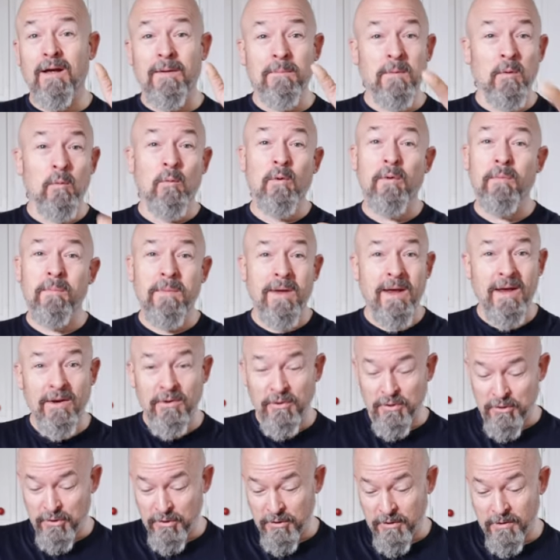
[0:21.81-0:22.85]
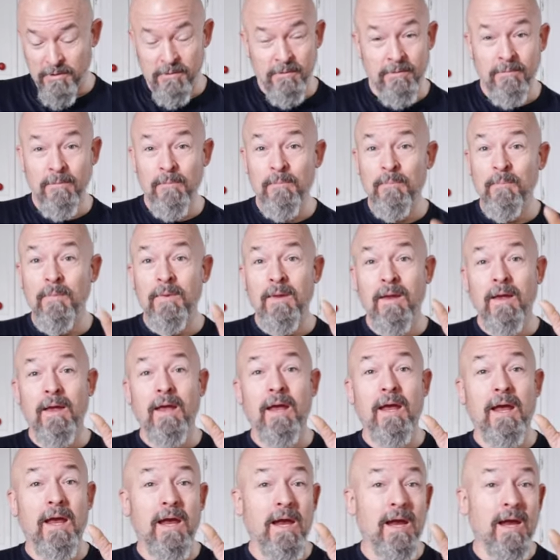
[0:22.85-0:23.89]
I'm a one-man show,
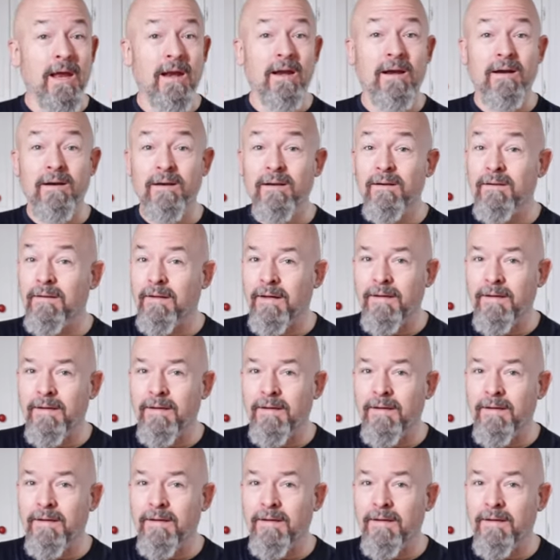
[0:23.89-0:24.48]
and